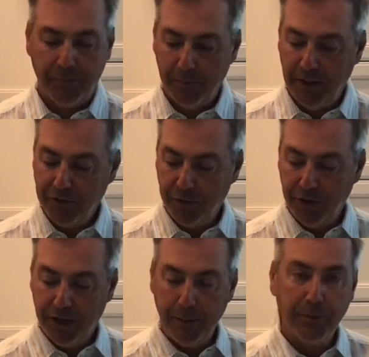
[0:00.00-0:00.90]
make sure you
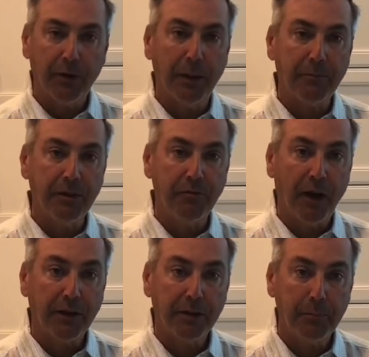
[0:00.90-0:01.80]
keep your empty
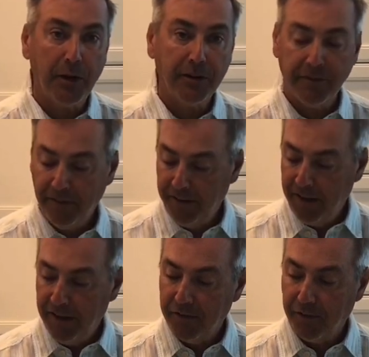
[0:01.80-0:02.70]
vodka bottle
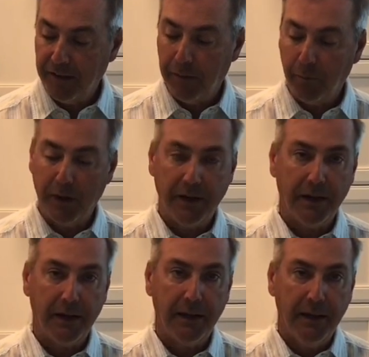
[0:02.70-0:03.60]
so that when
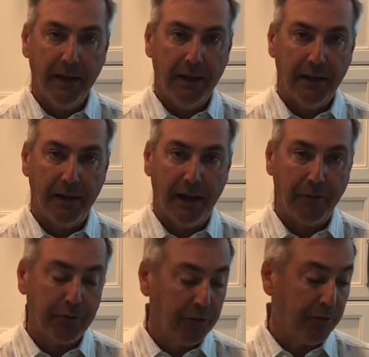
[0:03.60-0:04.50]

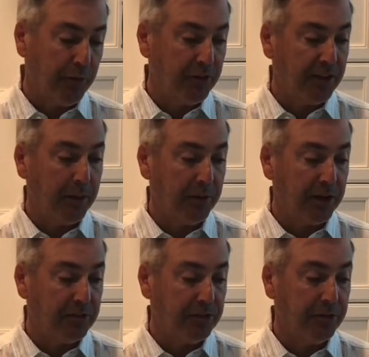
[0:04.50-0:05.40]
after the first day when I
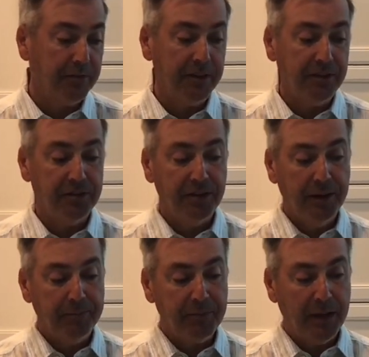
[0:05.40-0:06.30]
serve these,
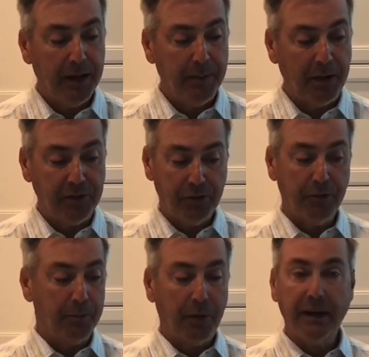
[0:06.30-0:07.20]
I serve
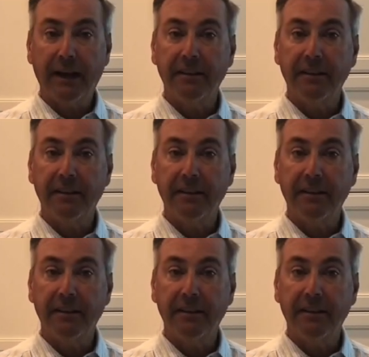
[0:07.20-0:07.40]
them right out of